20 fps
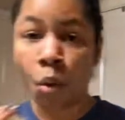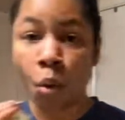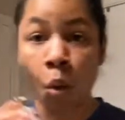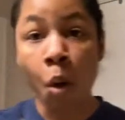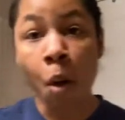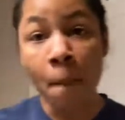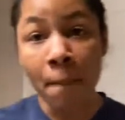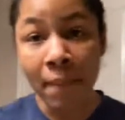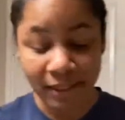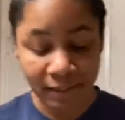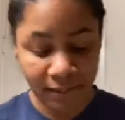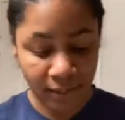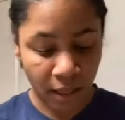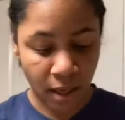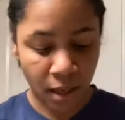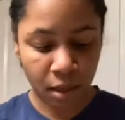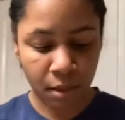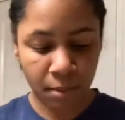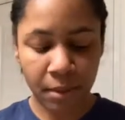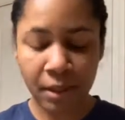oil my
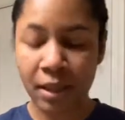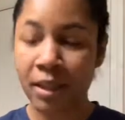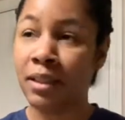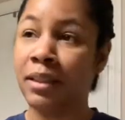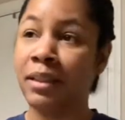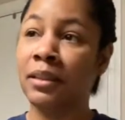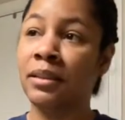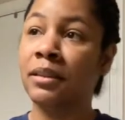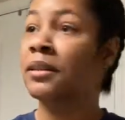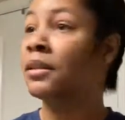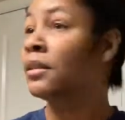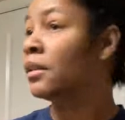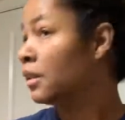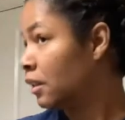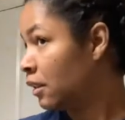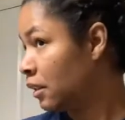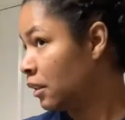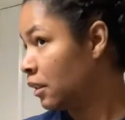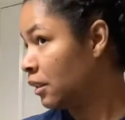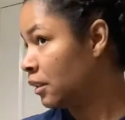scalp, because
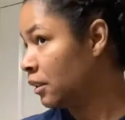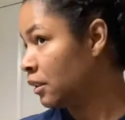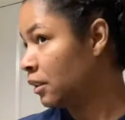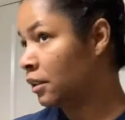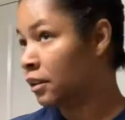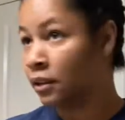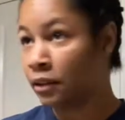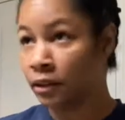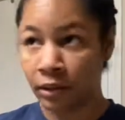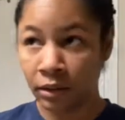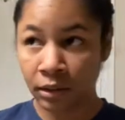listen,